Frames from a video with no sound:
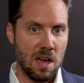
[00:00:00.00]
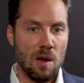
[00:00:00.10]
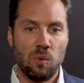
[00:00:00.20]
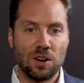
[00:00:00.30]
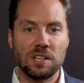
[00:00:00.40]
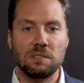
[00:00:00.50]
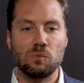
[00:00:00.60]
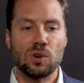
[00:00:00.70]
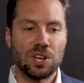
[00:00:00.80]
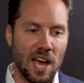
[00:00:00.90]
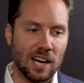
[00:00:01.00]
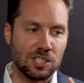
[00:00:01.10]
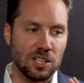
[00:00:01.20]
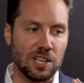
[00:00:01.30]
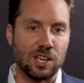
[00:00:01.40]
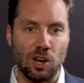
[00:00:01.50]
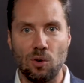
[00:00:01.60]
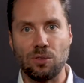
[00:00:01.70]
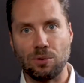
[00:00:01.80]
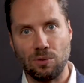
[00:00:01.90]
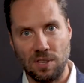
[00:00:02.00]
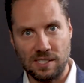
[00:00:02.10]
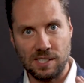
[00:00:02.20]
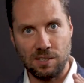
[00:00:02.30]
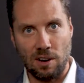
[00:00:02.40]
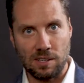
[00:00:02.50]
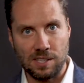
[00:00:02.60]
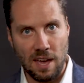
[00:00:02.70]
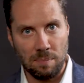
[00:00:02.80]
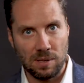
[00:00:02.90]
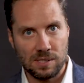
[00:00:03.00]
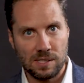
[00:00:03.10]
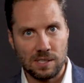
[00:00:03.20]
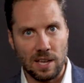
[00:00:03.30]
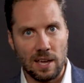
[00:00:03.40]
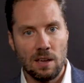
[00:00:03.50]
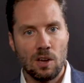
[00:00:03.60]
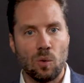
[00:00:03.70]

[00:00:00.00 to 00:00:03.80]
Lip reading: And we're gonna actually go through this in our examples today.